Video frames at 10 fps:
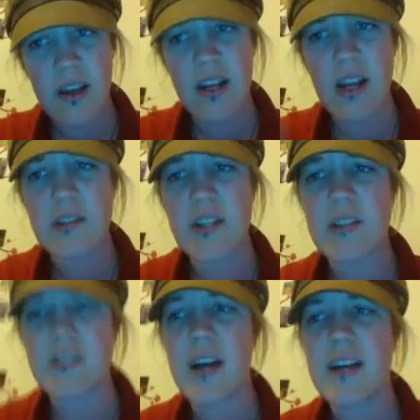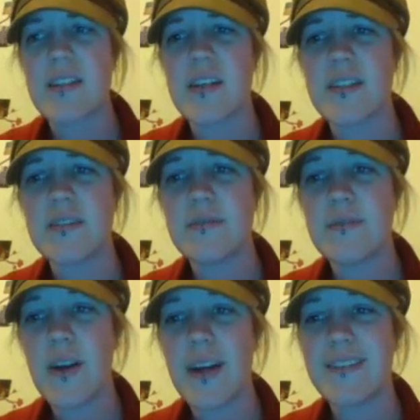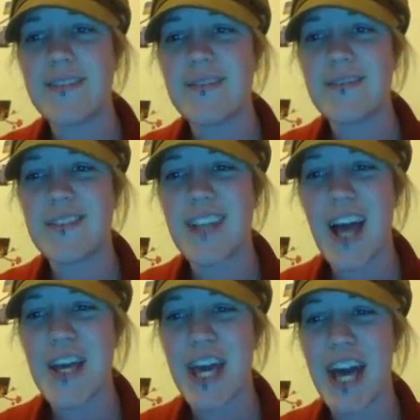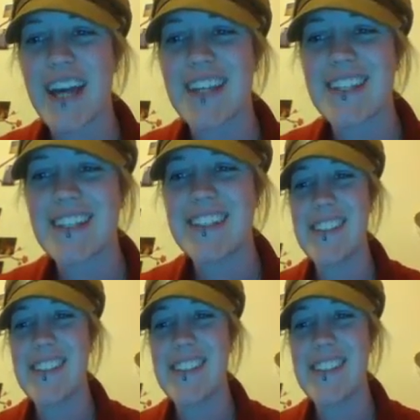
and I'll talk to you guys later. Alright, ciao you guys.